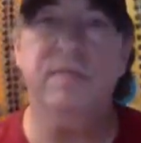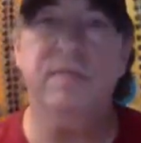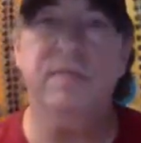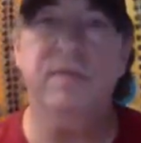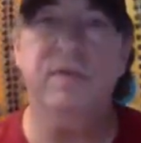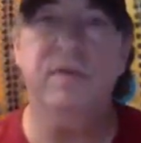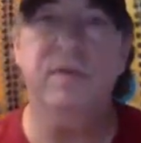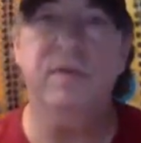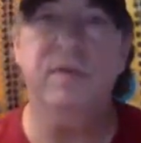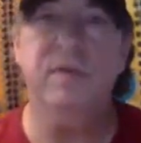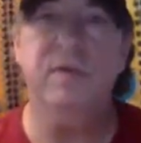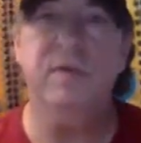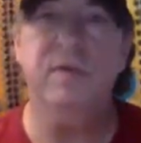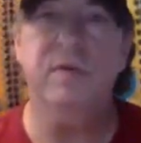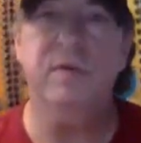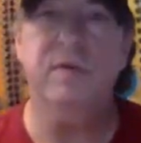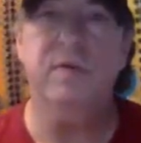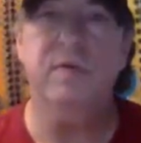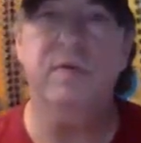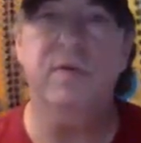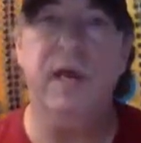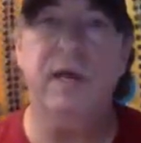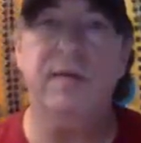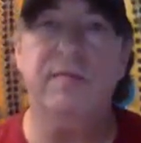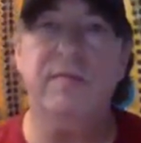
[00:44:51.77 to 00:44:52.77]
for
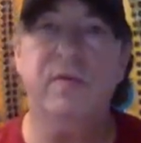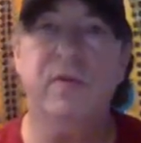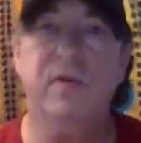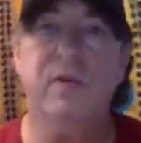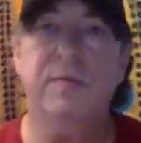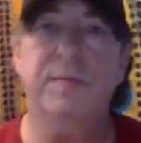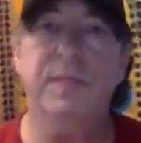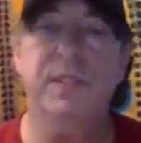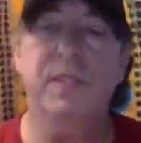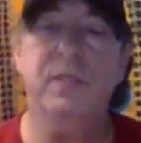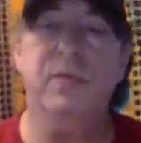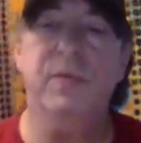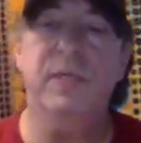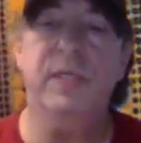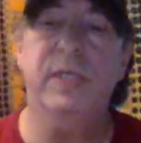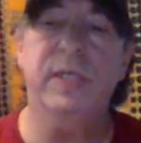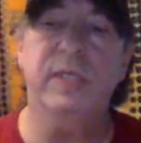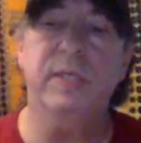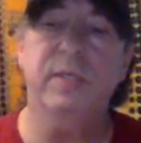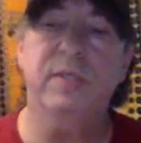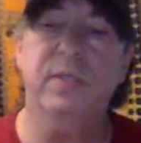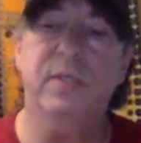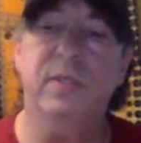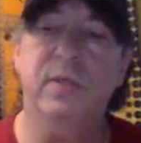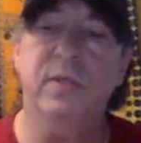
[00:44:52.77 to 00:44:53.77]
rivalry between
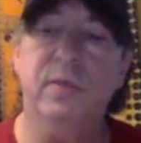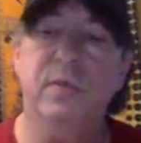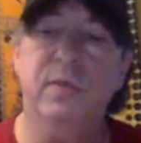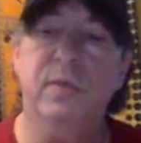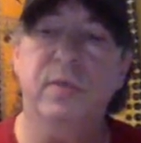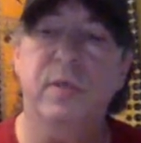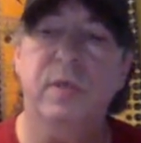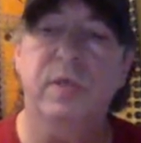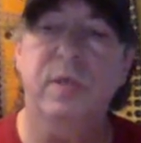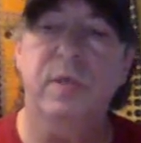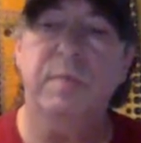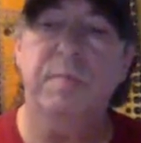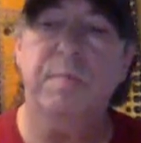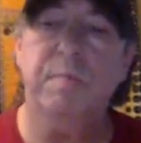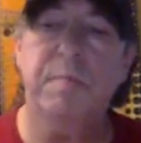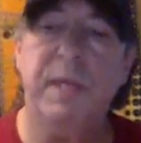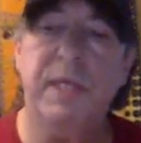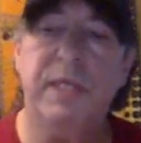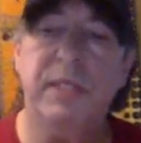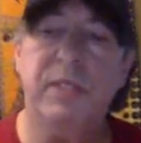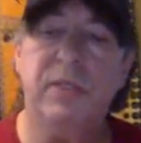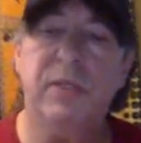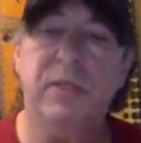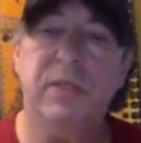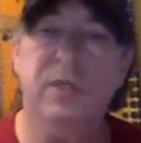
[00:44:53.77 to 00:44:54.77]
these two
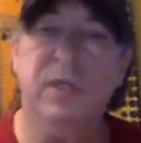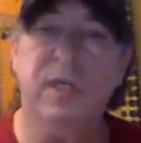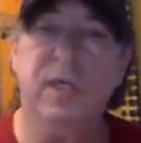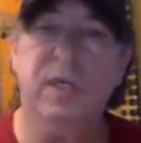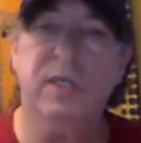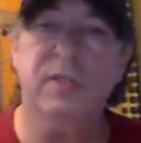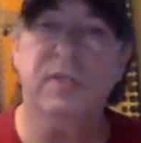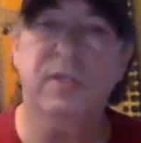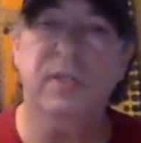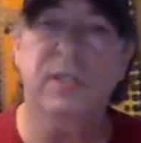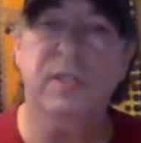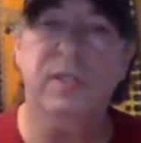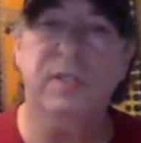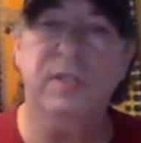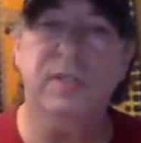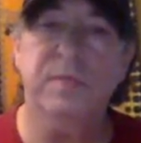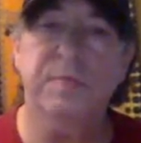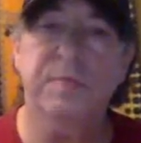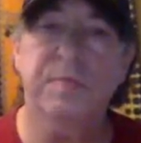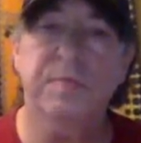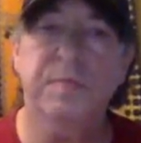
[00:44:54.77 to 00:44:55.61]
major countries.